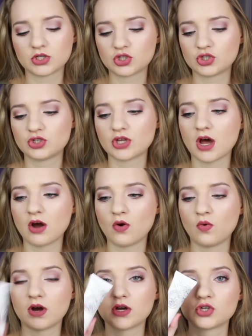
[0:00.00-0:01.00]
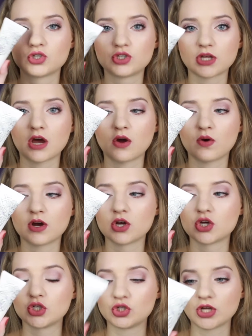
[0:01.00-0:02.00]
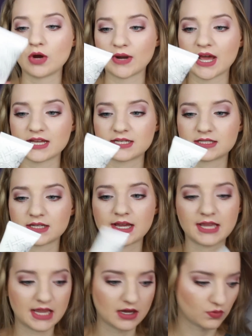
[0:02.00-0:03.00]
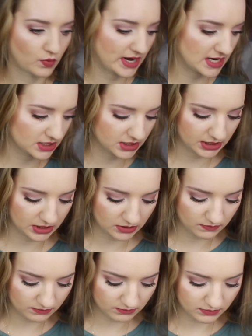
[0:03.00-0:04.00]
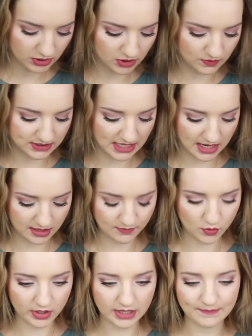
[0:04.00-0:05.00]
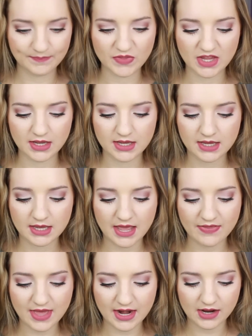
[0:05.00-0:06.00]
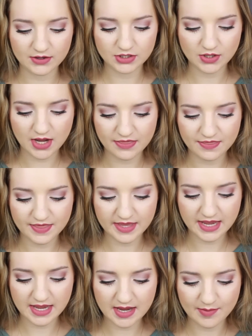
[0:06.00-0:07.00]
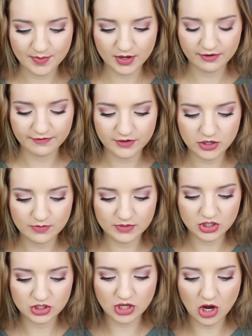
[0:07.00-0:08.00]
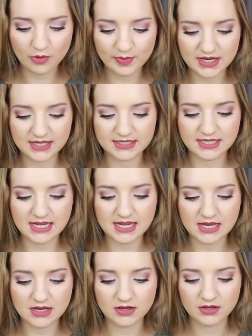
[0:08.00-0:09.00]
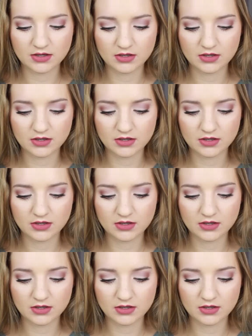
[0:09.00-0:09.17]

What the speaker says: So, so, so nice. I can't wait to use that more. And then I also got the perfume soap. It is the